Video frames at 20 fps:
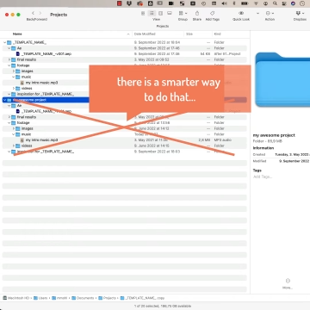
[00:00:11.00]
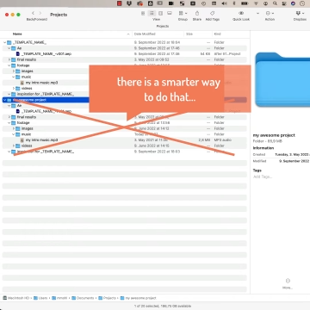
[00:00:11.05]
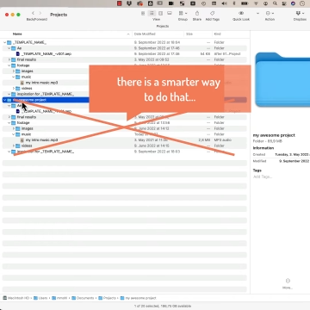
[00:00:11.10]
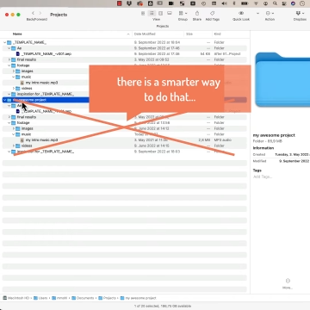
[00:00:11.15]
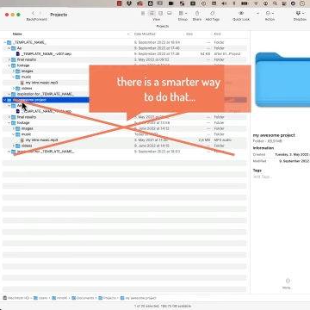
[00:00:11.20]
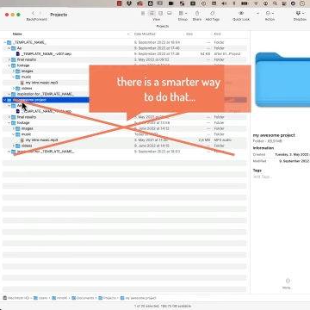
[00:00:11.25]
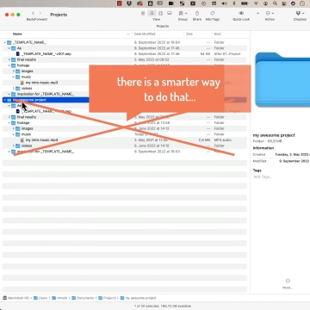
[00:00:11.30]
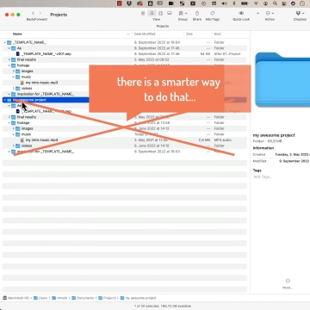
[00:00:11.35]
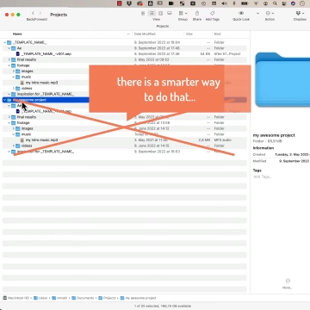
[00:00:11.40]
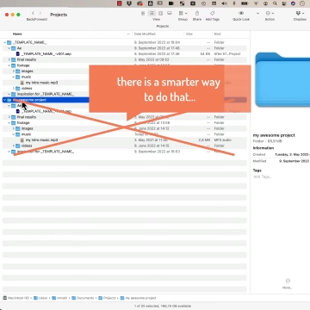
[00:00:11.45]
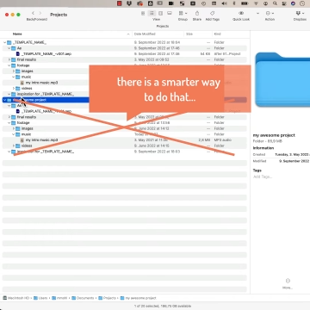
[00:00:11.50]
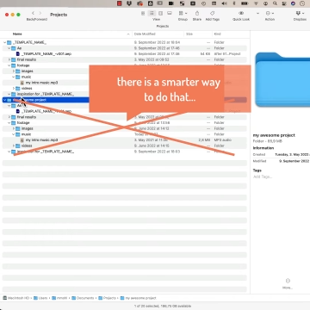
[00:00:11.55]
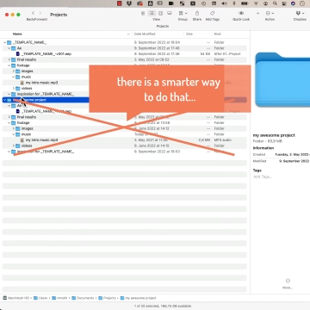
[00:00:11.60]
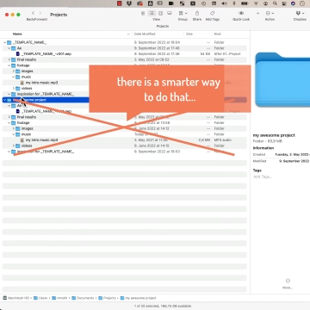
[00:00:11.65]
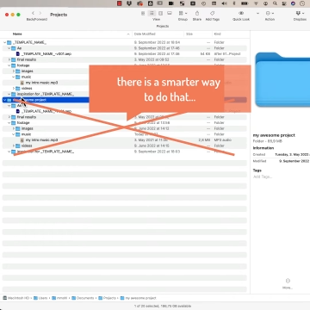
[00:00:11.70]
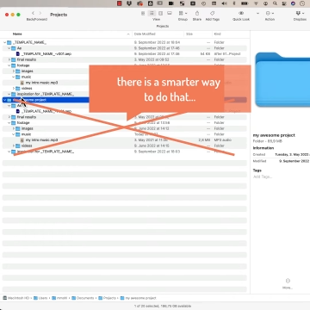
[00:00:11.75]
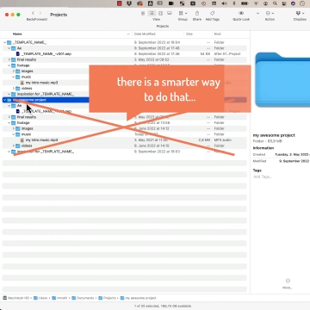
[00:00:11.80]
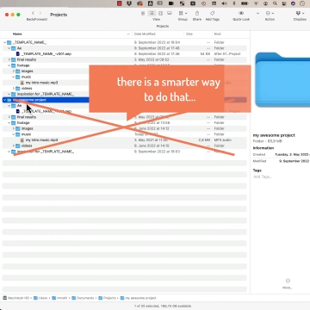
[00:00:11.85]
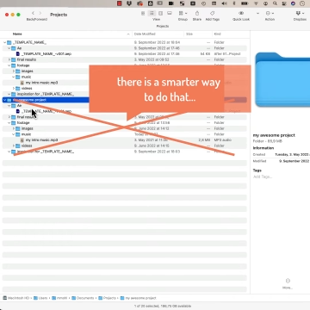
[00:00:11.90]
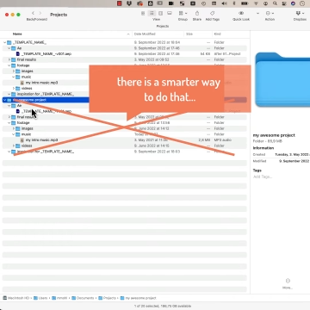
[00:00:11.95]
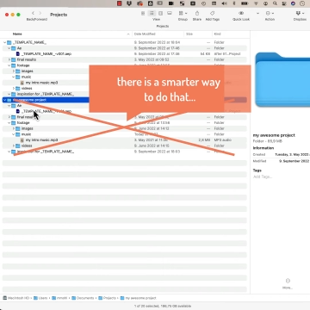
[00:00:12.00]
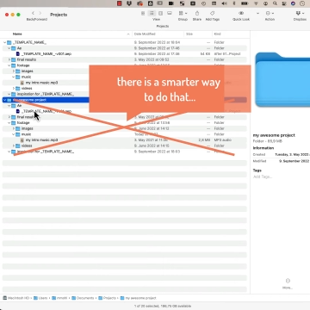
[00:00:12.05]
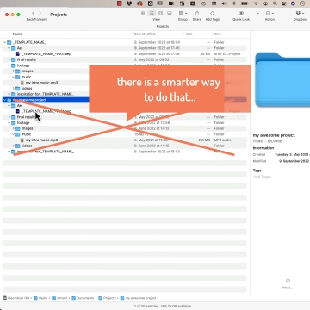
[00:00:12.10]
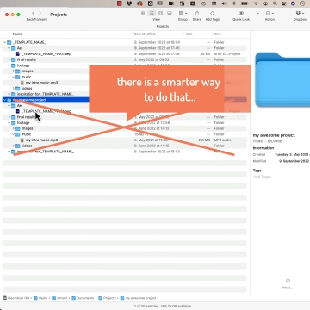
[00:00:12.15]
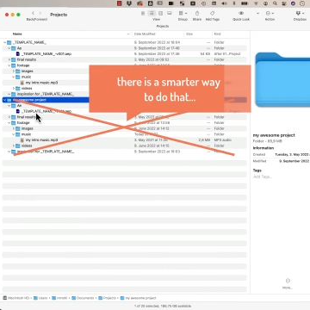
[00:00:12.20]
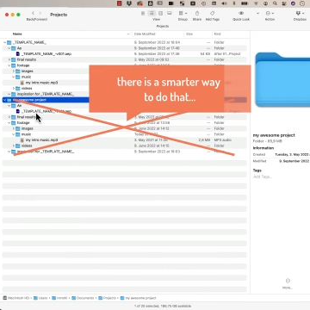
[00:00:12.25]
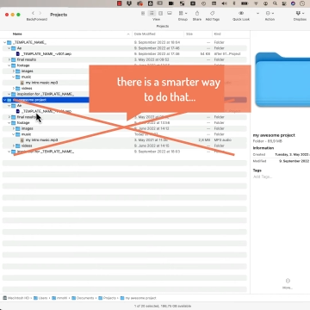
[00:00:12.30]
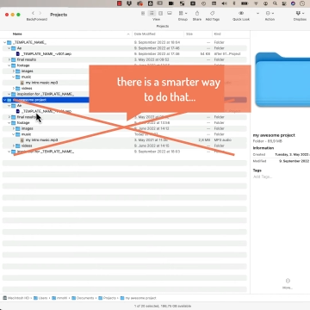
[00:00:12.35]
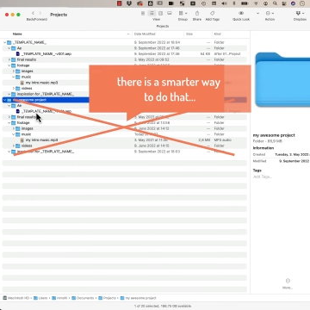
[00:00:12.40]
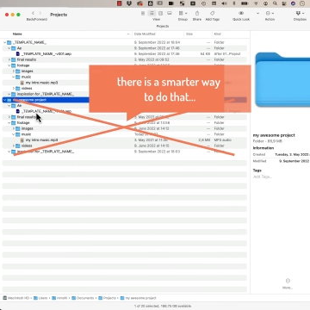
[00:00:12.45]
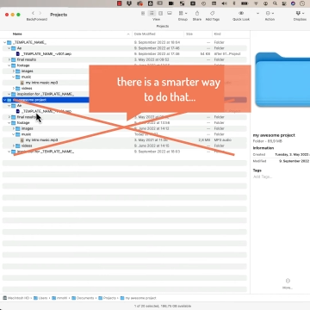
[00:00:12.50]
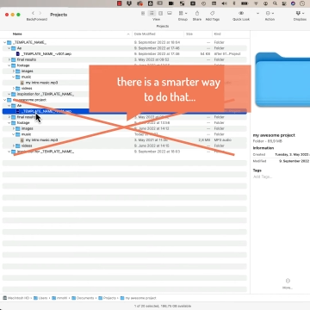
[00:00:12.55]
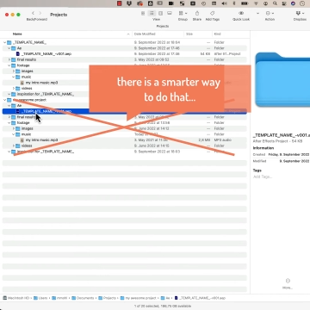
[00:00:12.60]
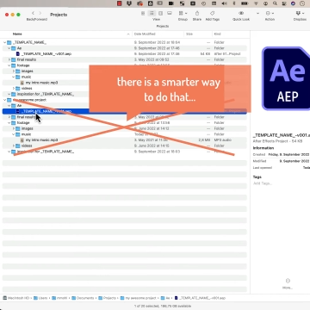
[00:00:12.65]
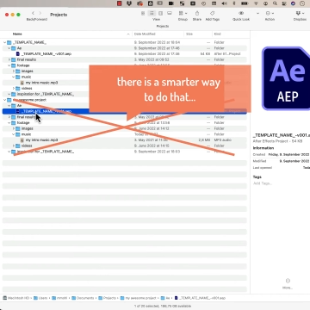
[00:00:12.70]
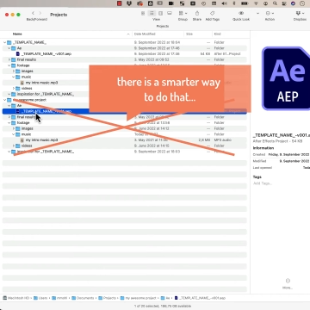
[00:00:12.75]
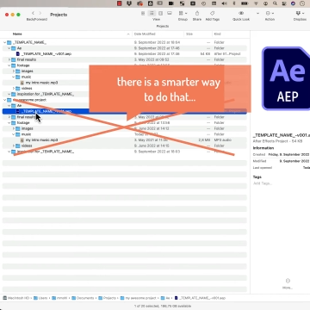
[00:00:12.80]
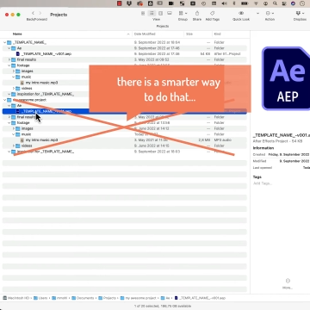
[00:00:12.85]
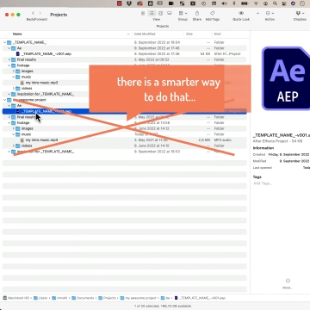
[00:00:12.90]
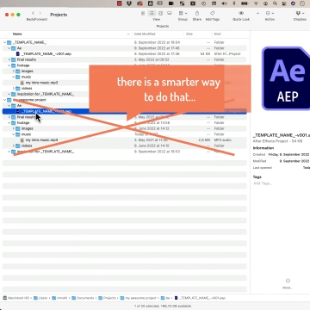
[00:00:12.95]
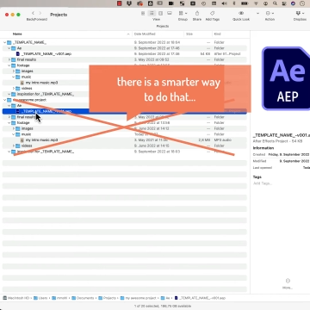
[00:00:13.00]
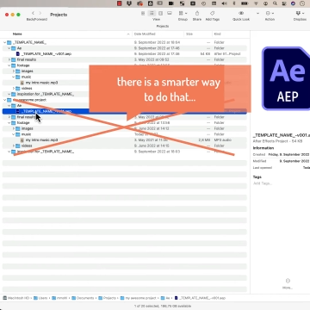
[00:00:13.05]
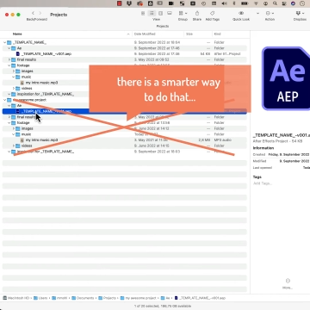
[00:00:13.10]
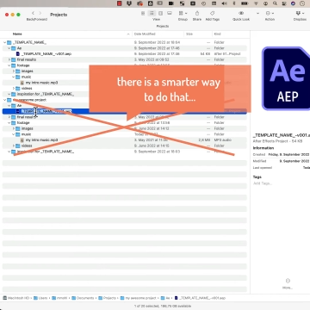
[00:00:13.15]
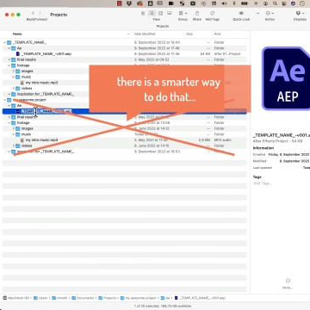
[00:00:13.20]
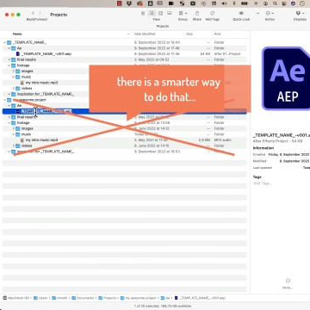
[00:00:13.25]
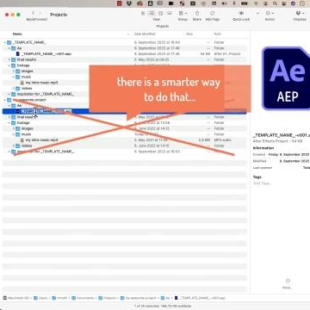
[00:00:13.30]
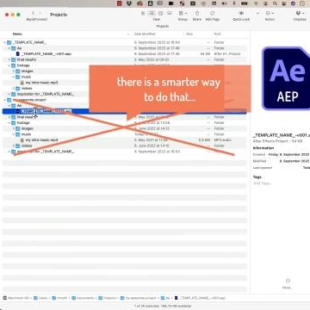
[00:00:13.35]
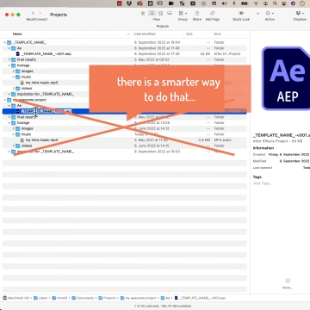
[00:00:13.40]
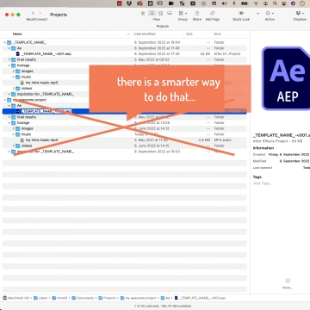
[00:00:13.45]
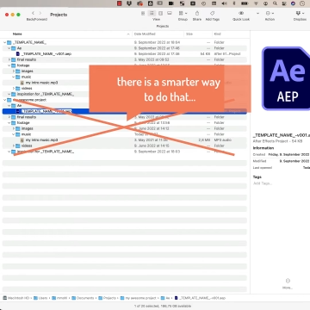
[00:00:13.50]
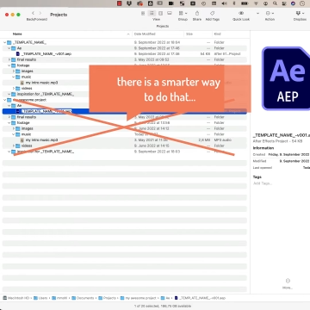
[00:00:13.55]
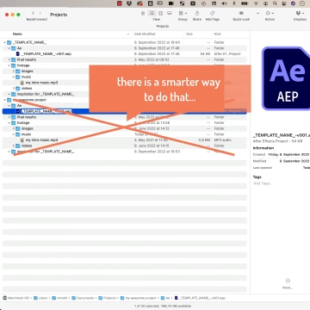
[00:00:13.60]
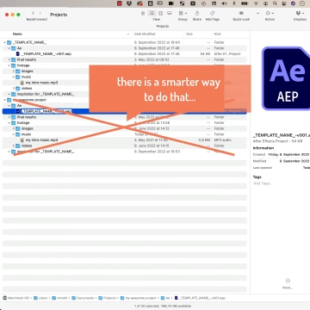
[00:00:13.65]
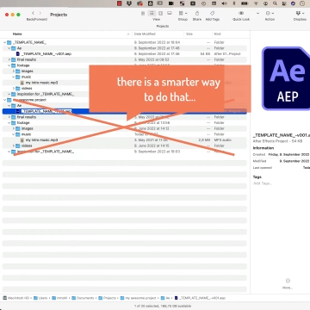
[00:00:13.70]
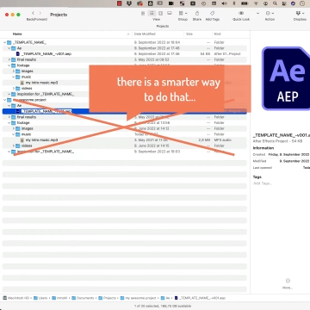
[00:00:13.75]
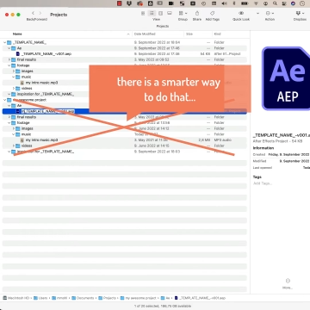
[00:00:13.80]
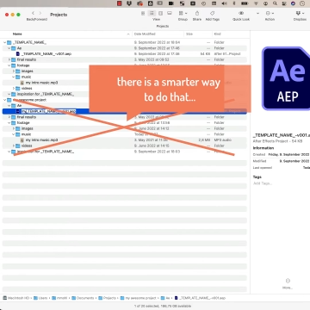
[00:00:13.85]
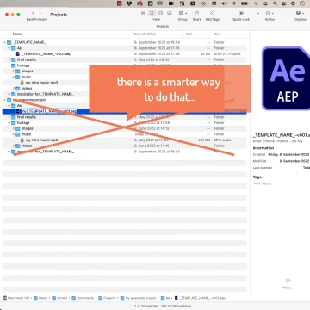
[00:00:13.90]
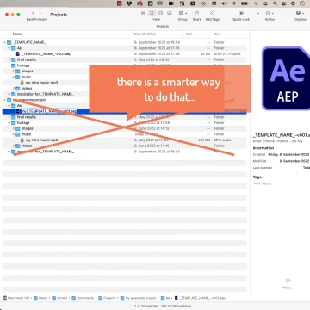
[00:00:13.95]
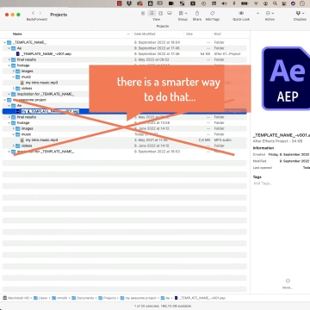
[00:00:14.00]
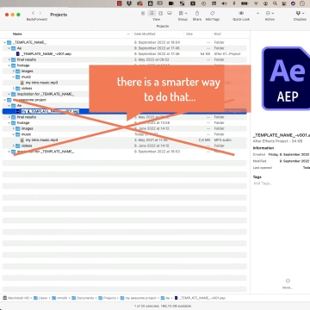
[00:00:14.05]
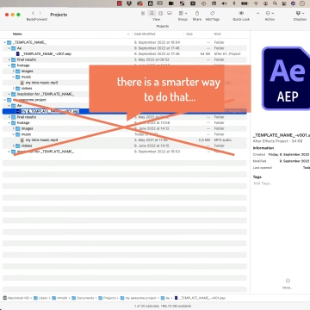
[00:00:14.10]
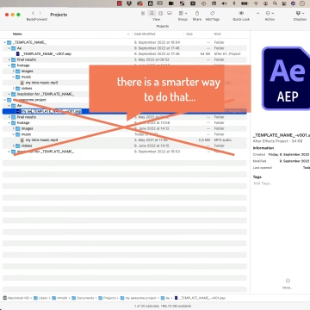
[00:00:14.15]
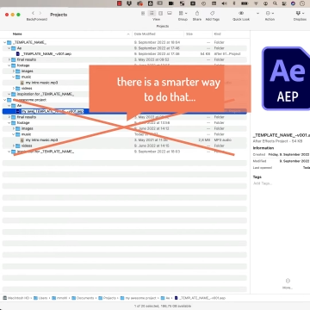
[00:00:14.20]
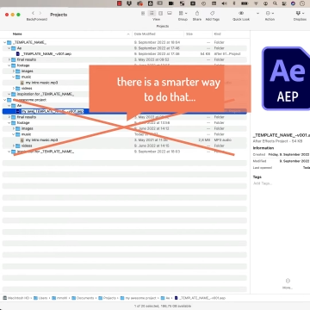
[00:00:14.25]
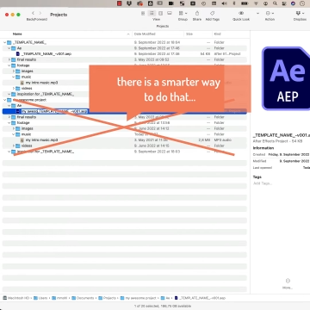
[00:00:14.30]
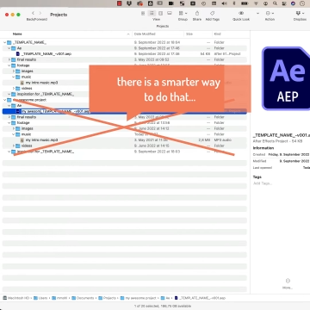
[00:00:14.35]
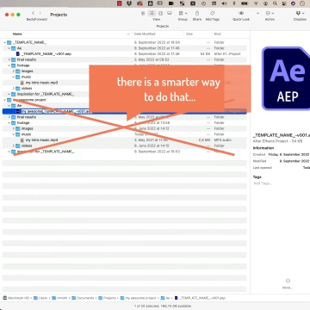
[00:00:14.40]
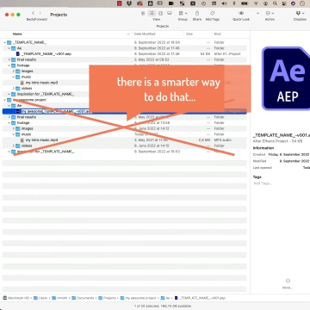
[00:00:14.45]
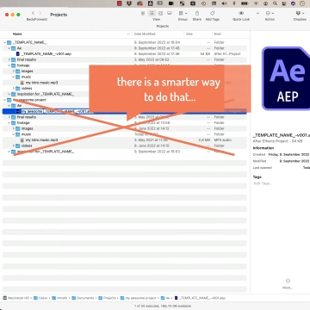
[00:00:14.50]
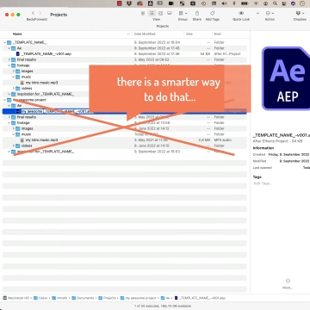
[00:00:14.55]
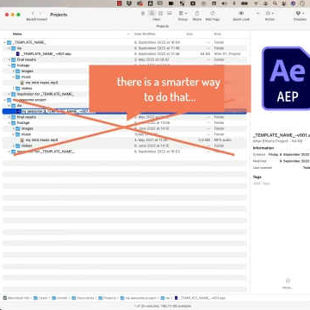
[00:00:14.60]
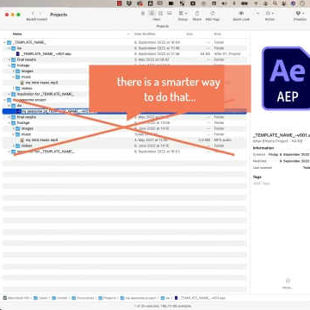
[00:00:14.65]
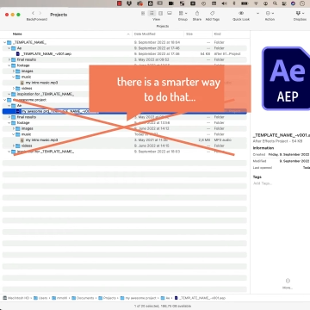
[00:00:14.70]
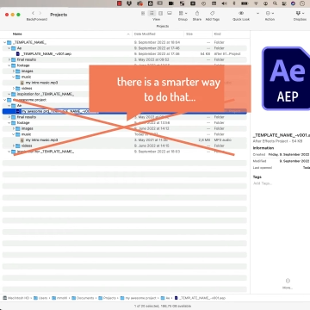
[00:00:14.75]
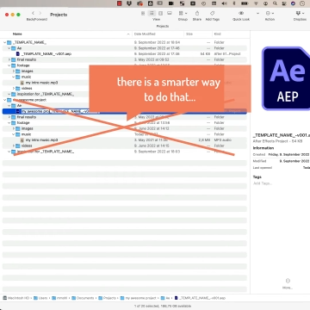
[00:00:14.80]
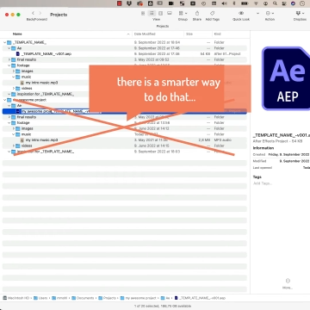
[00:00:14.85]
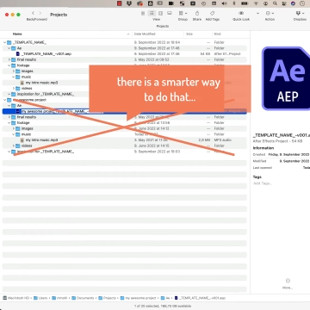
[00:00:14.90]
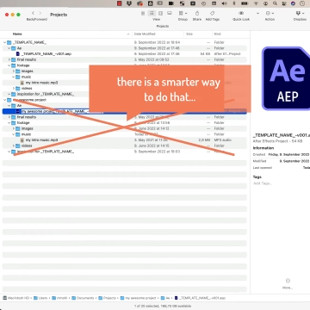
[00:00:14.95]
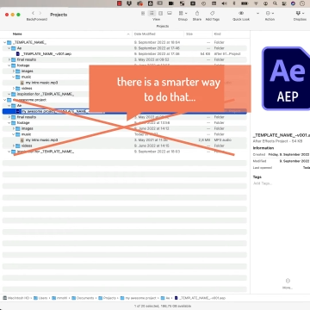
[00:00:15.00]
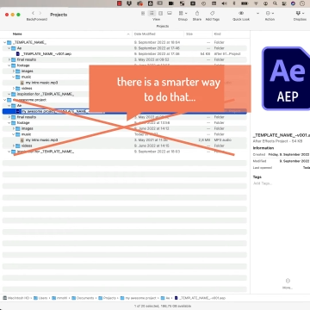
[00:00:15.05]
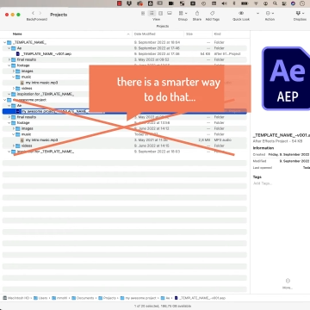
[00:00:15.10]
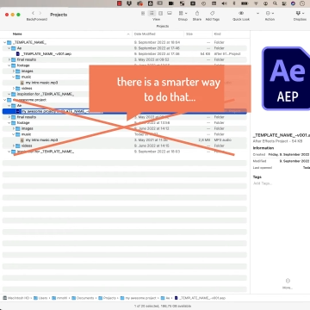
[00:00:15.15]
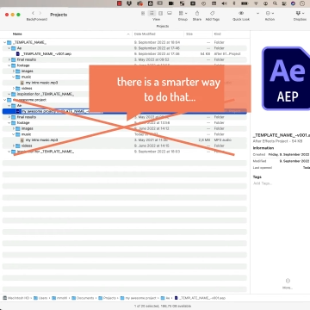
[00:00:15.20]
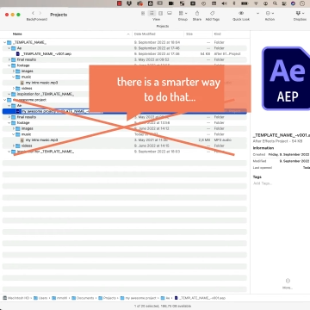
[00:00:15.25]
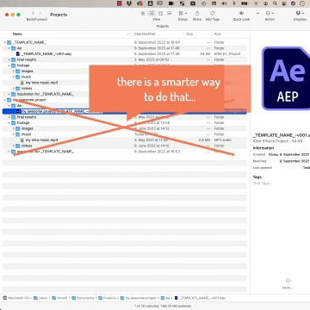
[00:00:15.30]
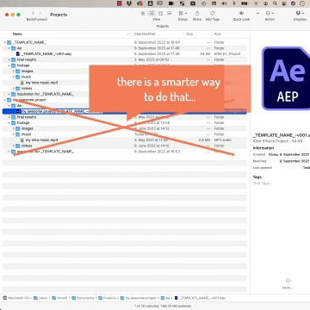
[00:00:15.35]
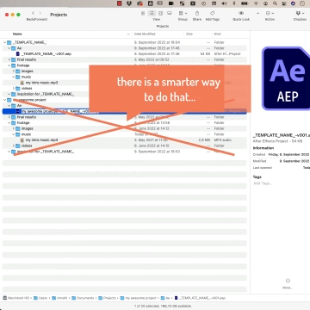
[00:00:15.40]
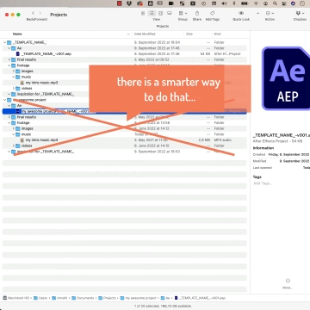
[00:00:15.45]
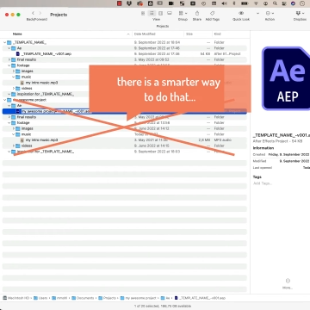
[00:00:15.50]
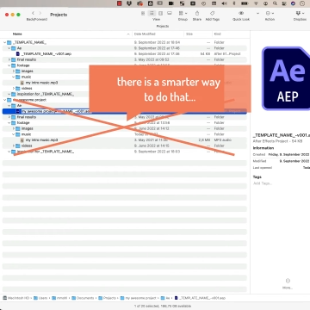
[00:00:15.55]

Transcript: [unreadable: no face in view]